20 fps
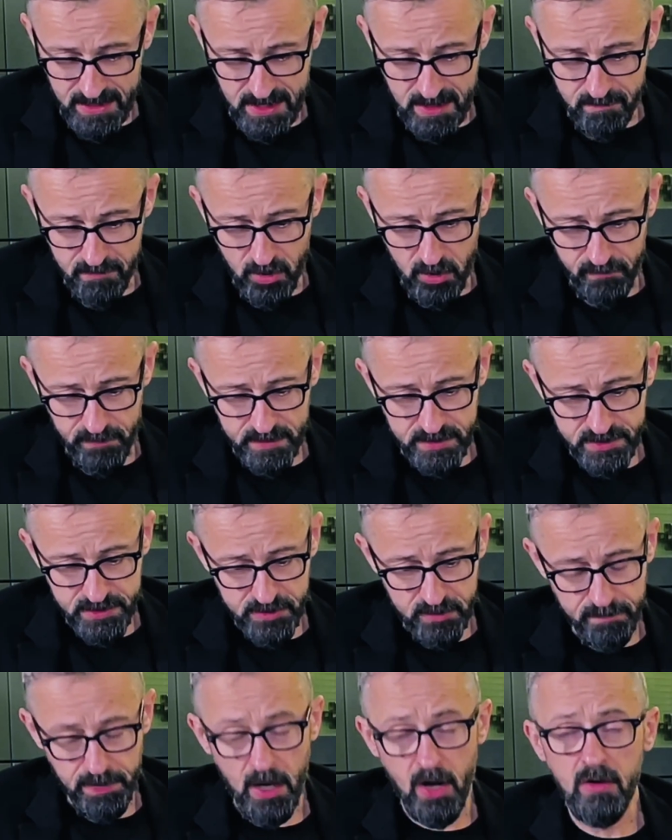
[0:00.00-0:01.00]
Moving
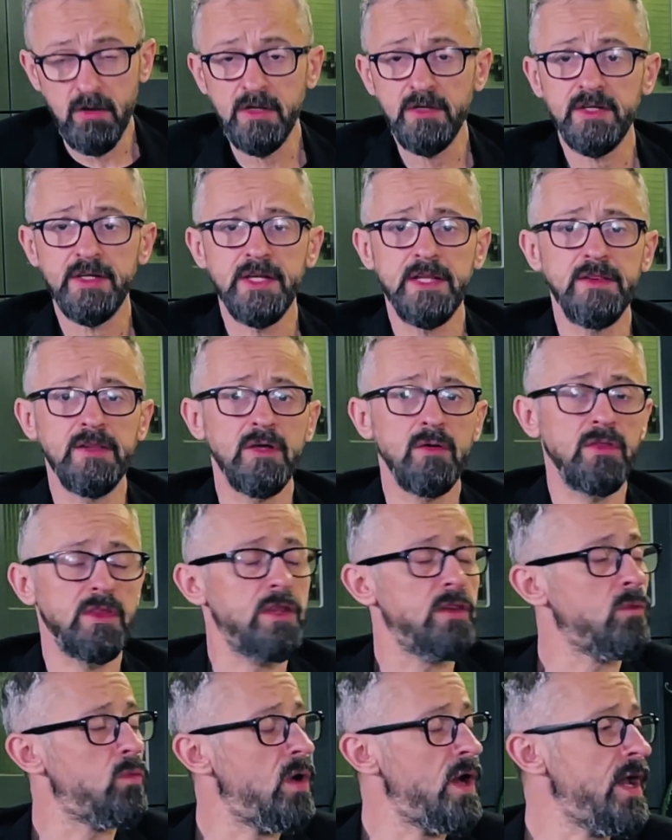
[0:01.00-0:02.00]
to Poland and
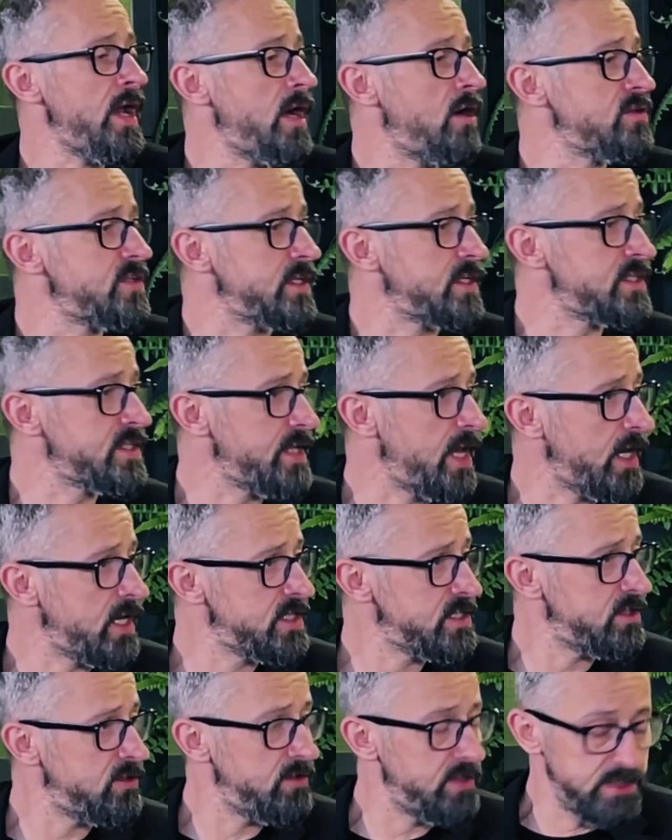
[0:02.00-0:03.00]
in the warehousing
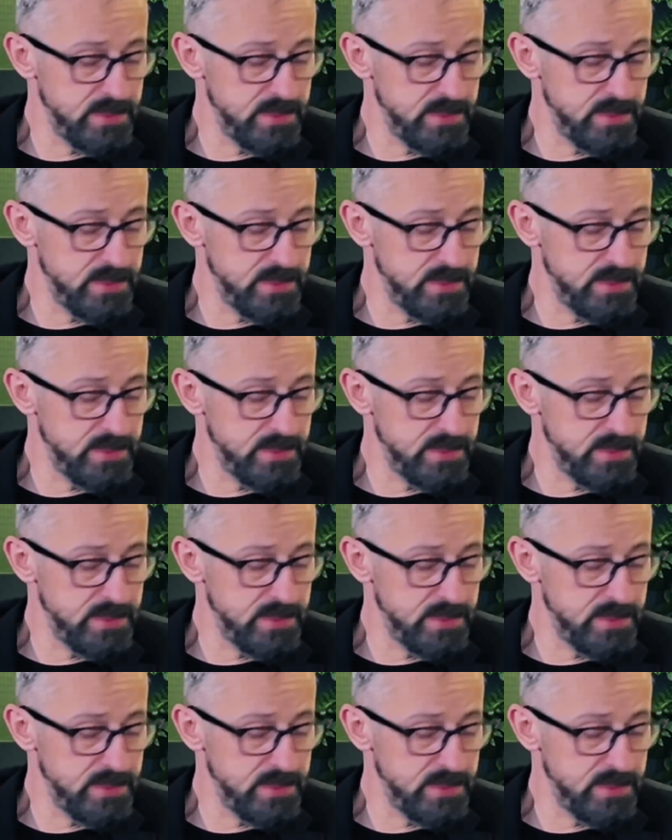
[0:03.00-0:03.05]
sector,